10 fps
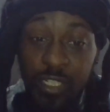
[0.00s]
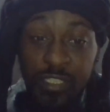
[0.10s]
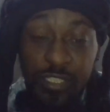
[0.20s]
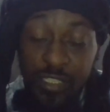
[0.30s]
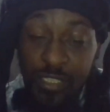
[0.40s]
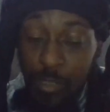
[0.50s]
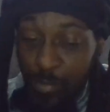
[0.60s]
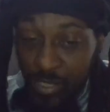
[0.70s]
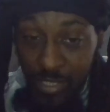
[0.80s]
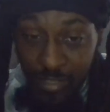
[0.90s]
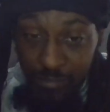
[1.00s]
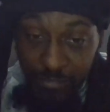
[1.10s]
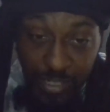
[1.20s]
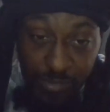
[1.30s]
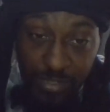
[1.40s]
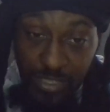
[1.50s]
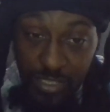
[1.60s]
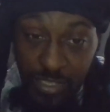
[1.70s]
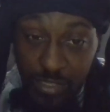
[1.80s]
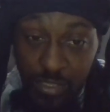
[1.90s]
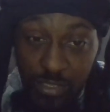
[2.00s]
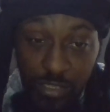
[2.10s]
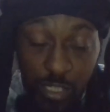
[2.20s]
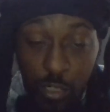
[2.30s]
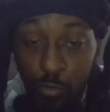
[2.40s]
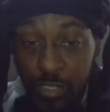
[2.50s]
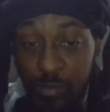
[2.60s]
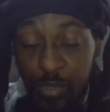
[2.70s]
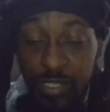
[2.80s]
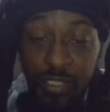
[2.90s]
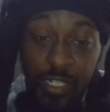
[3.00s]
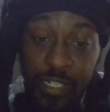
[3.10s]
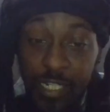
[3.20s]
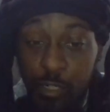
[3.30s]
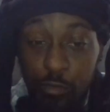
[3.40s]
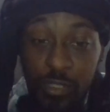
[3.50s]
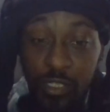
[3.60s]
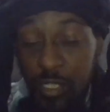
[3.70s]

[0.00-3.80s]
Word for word: since I've been like five or six. It's always been in that area.